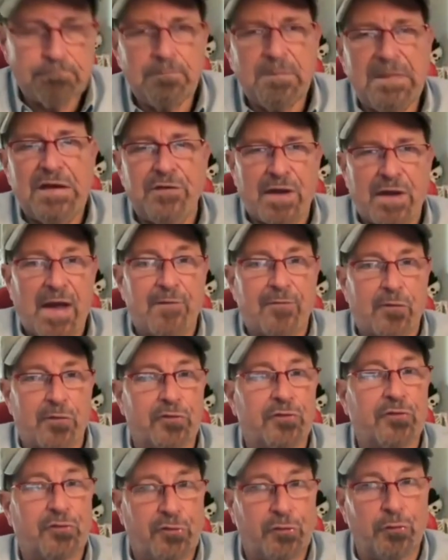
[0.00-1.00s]
is
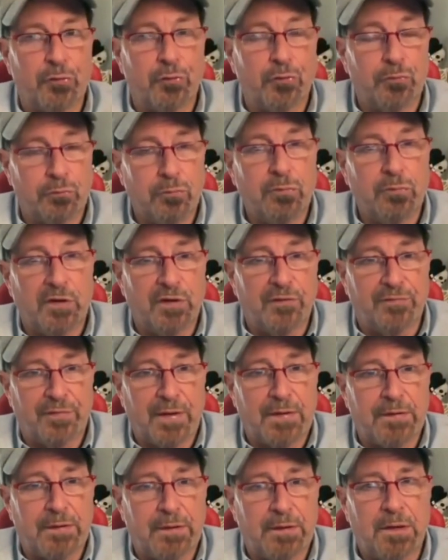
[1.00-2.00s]
adverse to the
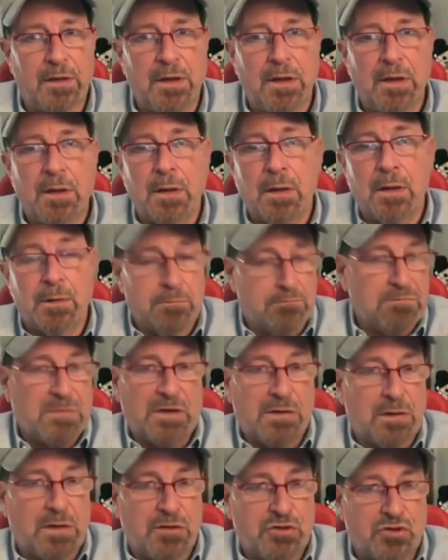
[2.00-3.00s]
defendant.
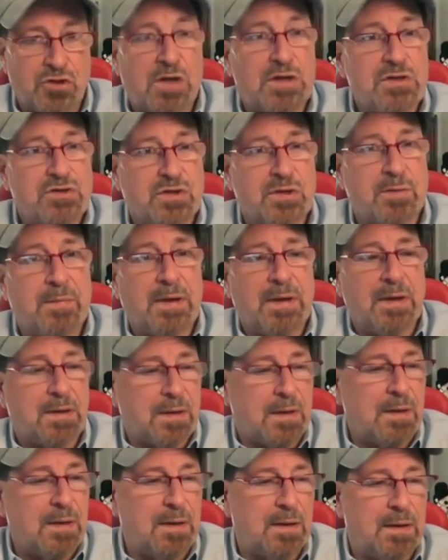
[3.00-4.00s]
A judge can
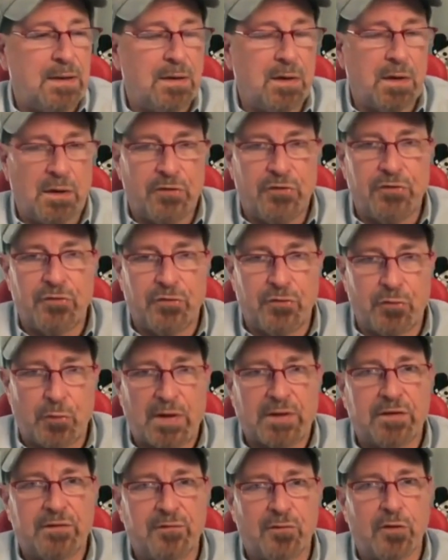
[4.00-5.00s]
make a
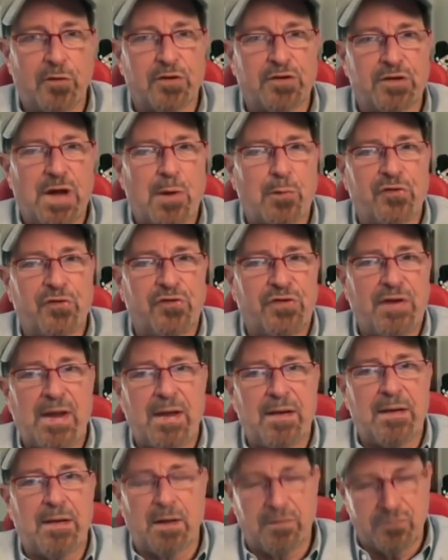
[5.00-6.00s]
directed verdict
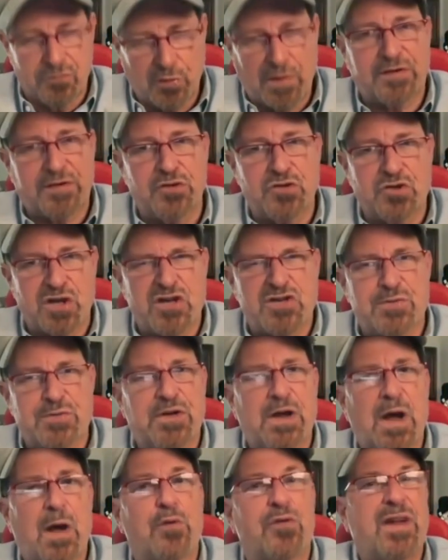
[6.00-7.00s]
notwithstanding, a directed judgment
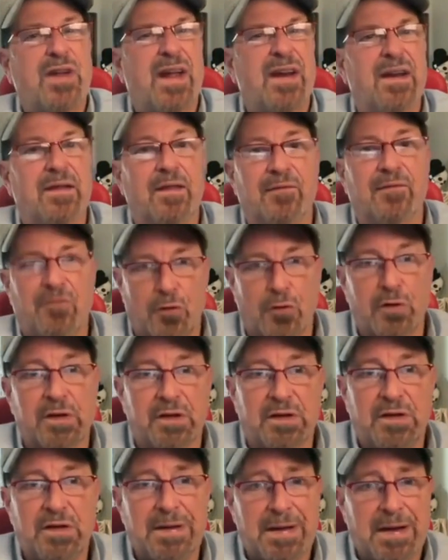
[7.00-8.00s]
notwithstanding the
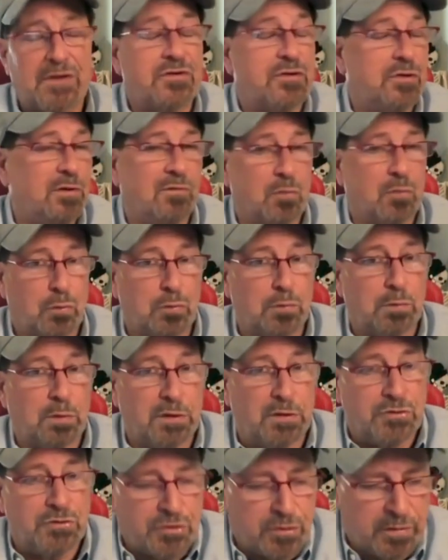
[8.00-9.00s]
verdict. He can actually overrule
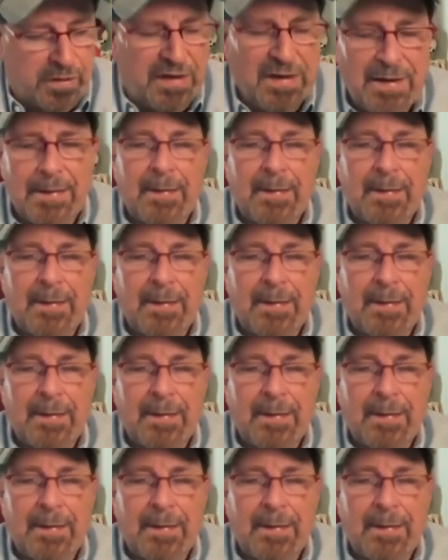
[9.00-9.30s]
a jury.